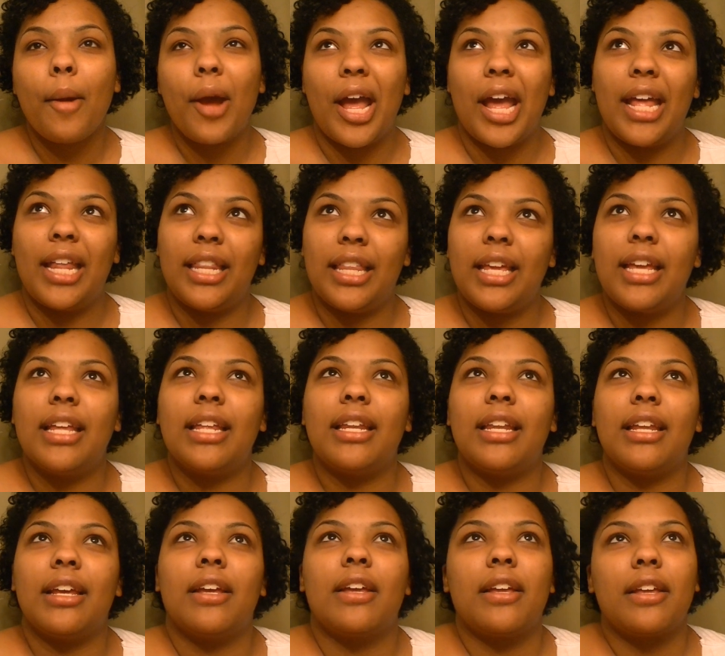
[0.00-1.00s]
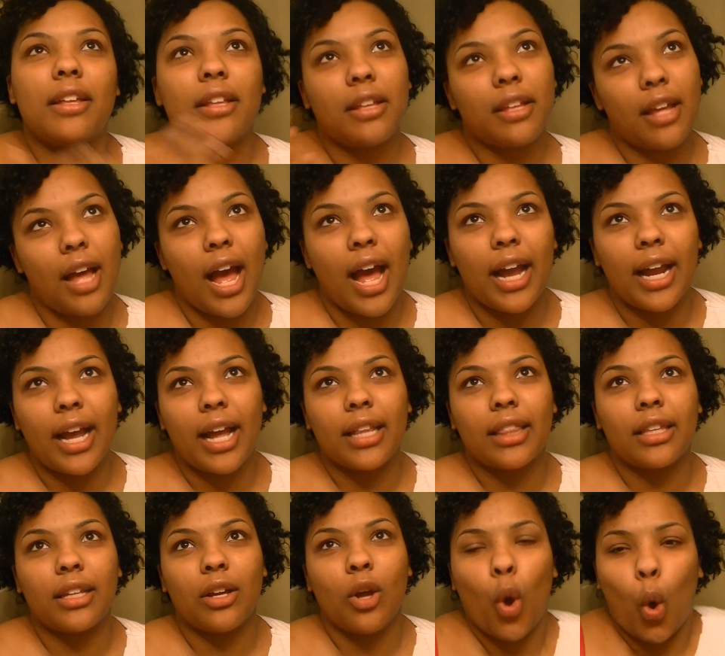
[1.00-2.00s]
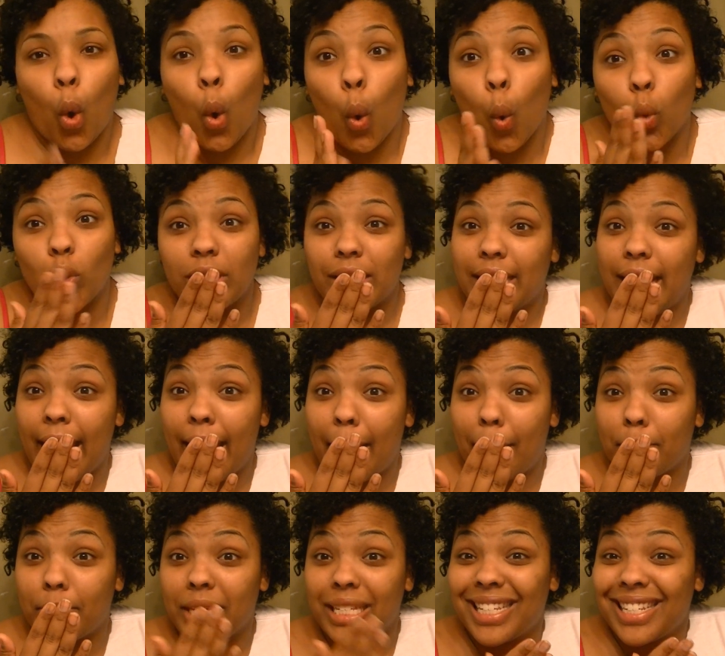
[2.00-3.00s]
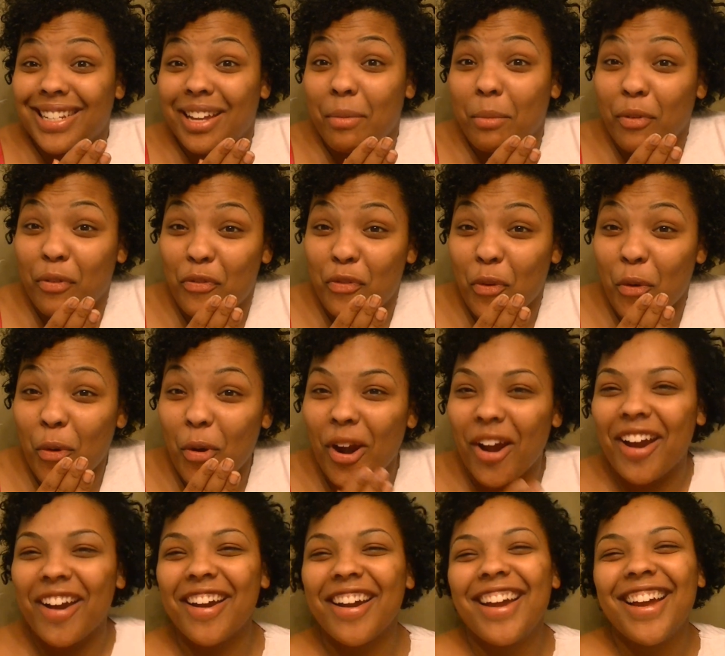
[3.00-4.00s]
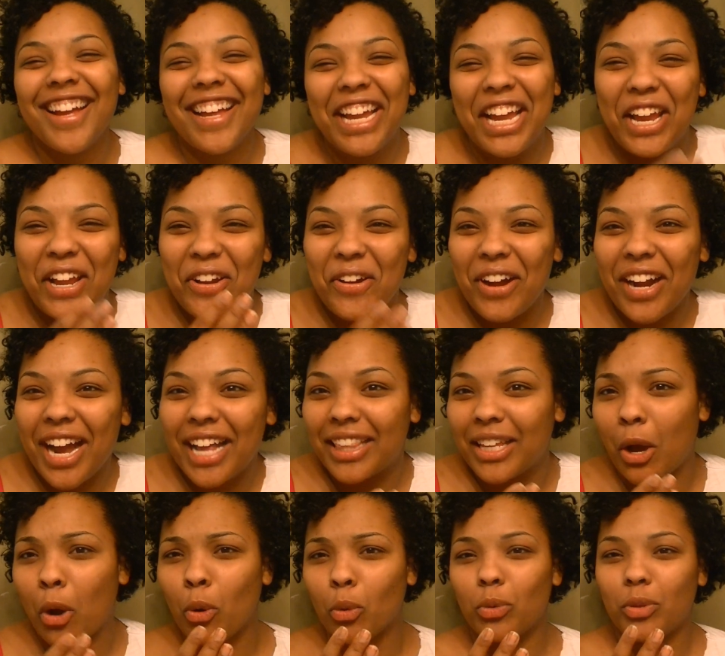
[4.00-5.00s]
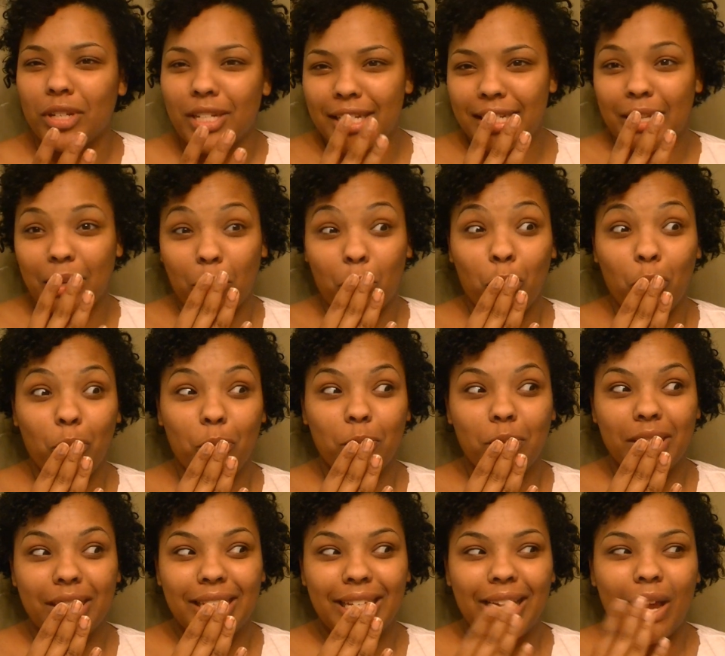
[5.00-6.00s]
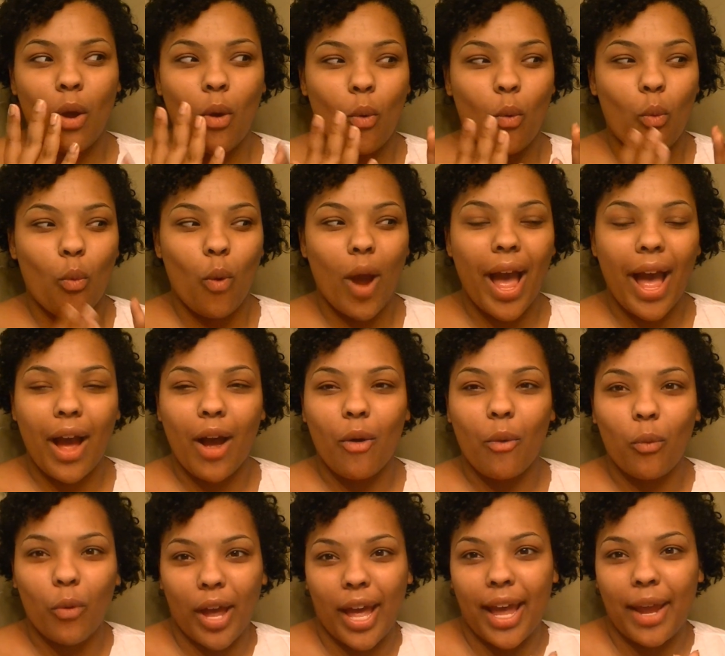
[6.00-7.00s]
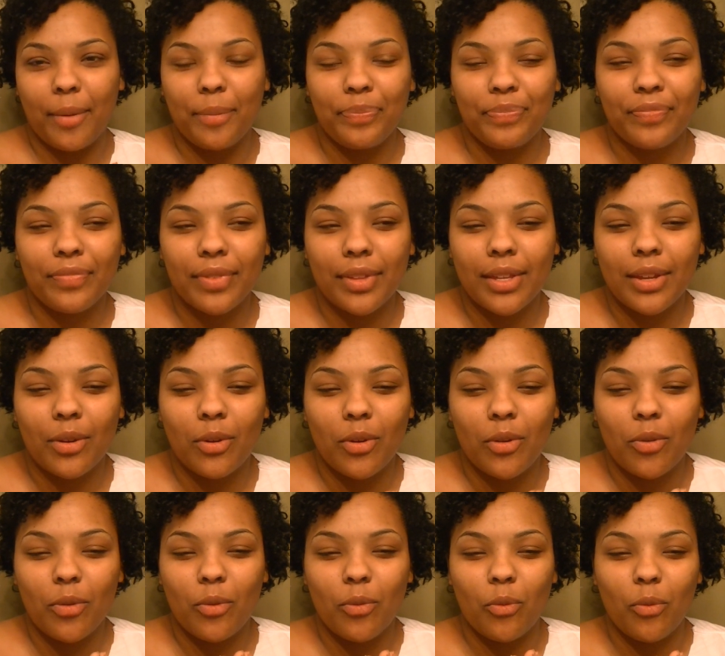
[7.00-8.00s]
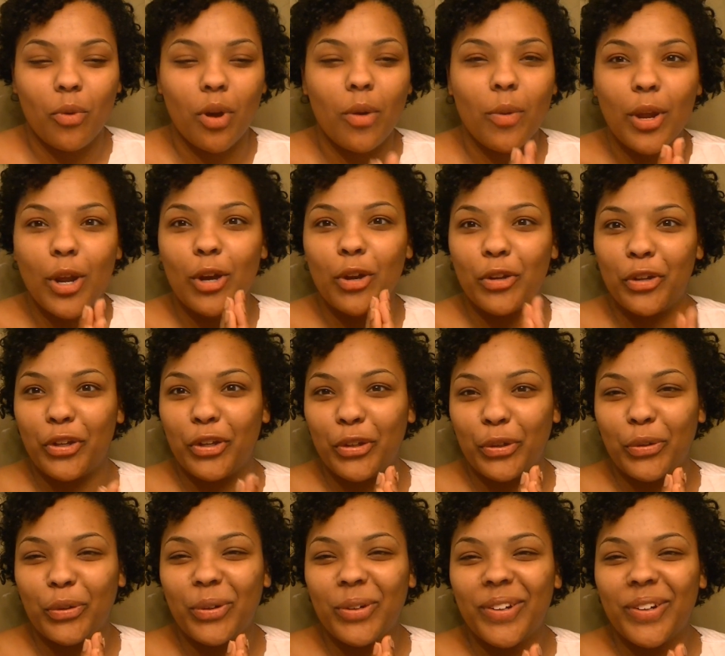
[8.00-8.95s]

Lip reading: And then I got the, oh snap, this is number 4. You know, I got the oops, wow, okay, what are we gonna do?